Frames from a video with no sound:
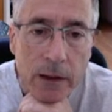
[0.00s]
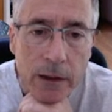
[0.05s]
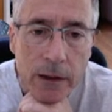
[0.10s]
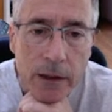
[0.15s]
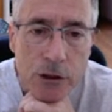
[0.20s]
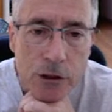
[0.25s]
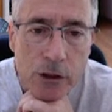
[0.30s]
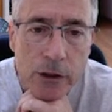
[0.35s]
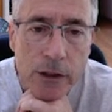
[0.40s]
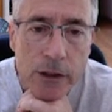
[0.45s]

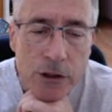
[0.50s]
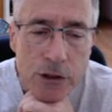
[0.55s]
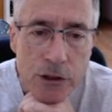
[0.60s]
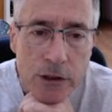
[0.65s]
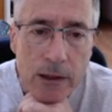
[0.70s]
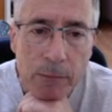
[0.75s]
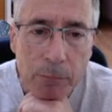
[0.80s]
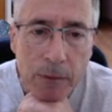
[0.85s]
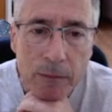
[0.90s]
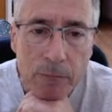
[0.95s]
each
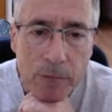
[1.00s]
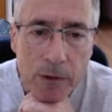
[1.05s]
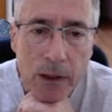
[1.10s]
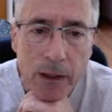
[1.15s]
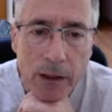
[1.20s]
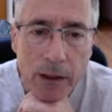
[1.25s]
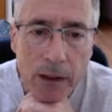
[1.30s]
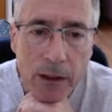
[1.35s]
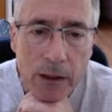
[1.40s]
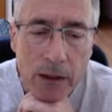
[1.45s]
step I'm
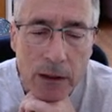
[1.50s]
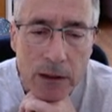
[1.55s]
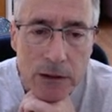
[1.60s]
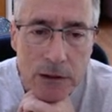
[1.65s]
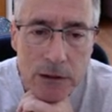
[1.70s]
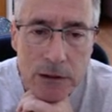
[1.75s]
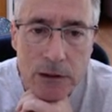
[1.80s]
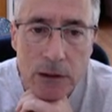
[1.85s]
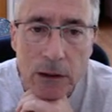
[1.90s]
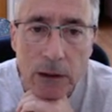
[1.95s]
taking
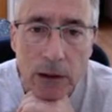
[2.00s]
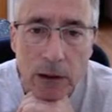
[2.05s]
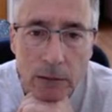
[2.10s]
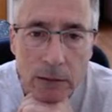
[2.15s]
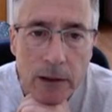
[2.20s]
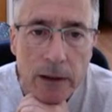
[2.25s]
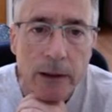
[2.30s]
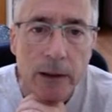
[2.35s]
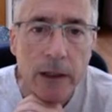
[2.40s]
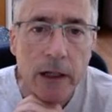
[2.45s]
is
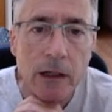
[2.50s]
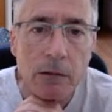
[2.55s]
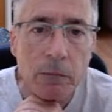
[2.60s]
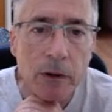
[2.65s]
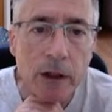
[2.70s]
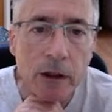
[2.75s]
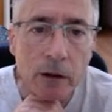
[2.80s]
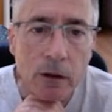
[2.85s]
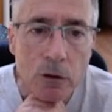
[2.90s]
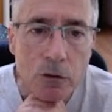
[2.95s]
getting
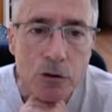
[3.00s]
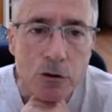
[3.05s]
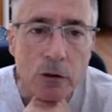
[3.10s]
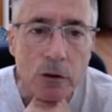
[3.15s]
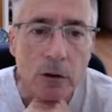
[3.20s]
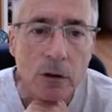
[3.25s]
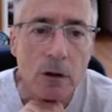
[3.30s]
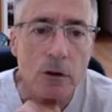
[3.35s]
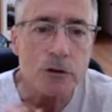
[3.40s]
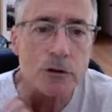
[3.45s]
me closer
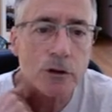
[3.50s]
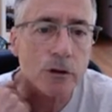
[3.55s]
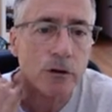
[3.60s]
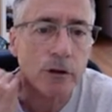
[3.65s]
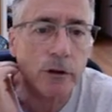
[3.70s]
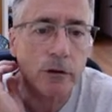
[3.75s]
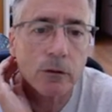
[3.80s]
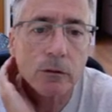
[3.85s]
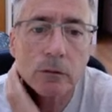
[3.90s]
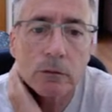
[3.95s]
and closer
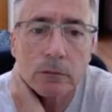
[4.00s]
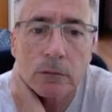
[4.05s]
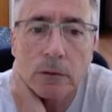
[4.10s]
to